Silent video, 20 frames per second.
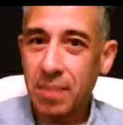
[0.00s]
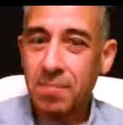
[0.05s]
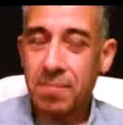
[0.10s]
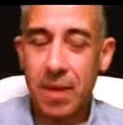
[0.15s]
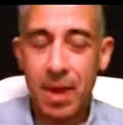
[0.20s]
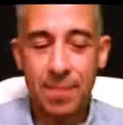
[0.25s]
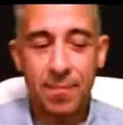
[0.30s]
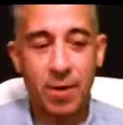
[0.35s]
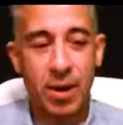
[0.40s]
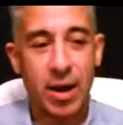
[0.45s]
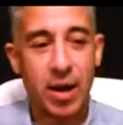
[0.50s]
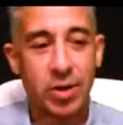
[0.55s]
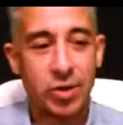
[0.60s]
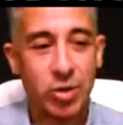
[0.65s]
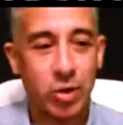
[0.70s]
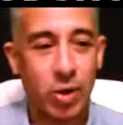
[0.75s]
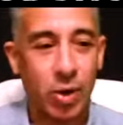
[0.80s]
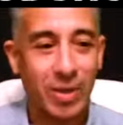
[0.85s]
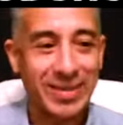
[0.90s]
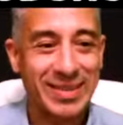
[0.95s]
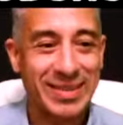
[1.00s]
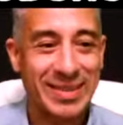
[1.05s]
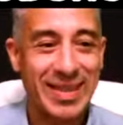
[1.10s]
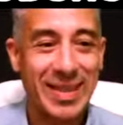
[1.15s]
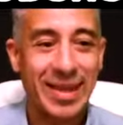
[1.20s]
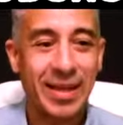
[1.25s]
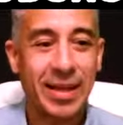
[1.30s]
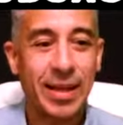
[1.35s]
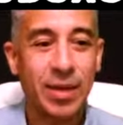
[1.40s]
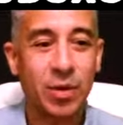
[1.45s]
paper here is called
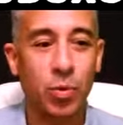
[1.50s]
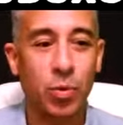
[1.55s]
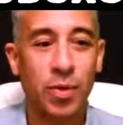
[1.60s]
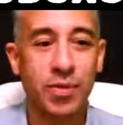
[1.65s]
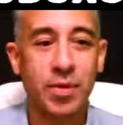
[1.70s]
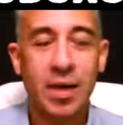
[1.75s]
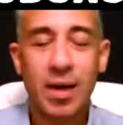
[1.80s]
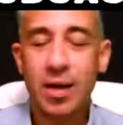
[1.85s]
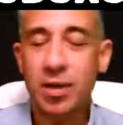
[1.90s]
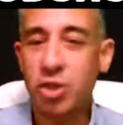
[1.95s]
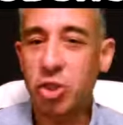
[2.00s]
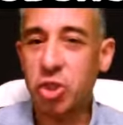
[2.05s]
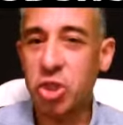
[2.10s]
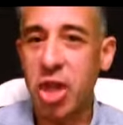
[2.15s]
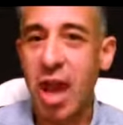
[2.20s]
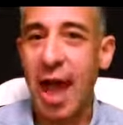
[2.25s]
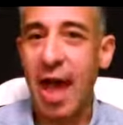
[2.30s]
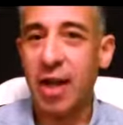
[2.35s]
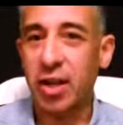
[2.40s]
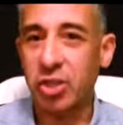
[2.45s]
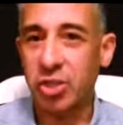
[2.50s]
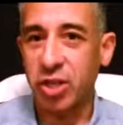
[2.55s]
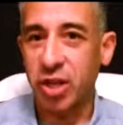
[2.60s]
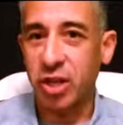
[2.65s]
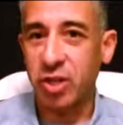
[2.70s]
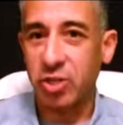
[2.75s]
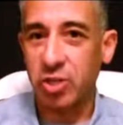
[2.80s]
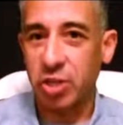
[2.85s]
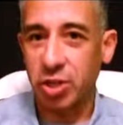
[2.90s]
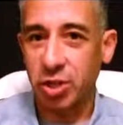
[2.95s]
Dealing with
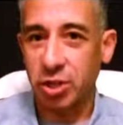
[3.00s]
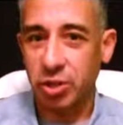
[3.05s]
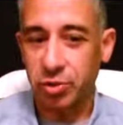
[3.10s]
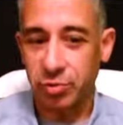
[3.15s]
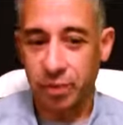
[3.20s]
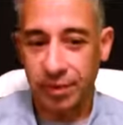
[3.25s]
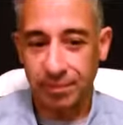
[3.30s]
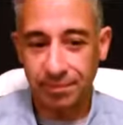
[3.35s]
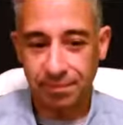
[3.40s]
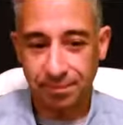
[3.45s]
Challenging Children.